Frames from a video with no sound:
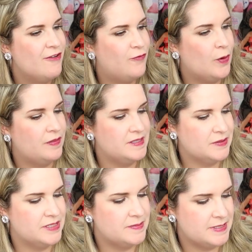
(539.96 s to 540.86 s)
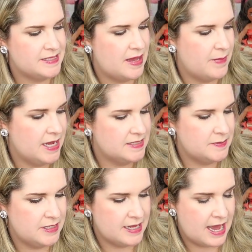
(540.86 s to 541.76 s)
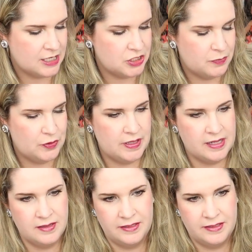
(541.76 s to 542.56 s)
for this Christmas, and my husband and I actually put like a